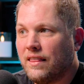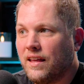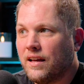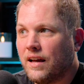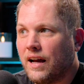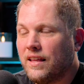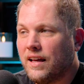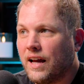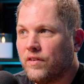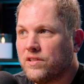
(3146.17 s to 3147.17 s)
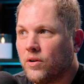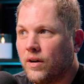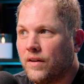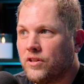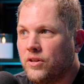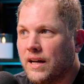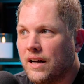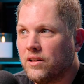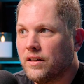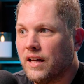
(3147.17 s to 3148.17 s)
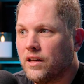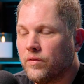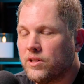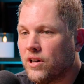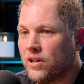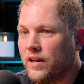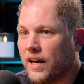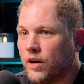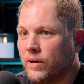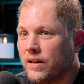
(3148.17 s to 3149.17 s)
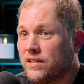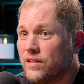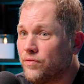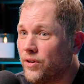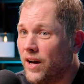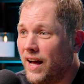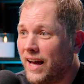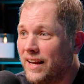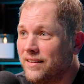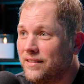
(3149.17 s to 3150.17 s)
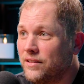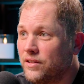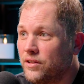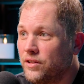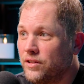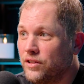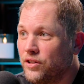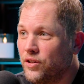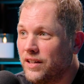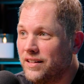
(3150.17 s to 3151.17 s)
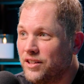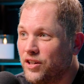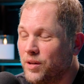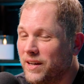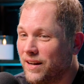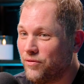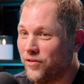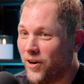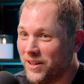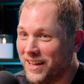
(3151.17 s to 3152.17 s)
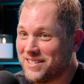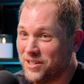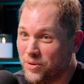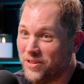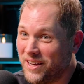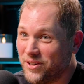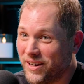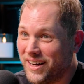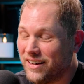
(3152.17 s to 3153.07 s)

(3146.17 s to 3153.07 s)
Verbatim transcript: Yeah, I think I think every so often you got to look at your return on equity because if you're yeah. not, you, you could you could be getting far less than you think you're